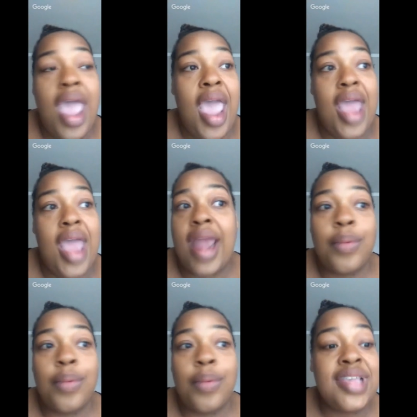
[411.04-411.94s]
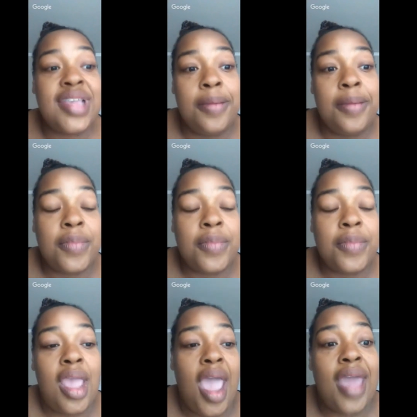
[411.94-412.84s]
And that was it.
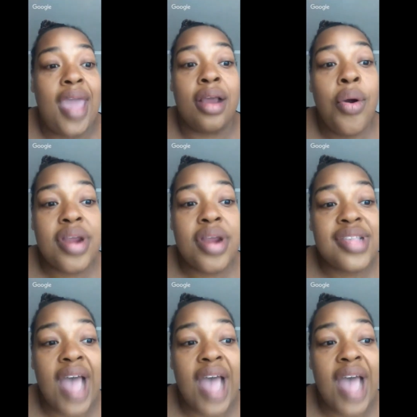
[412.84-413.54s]
And of course,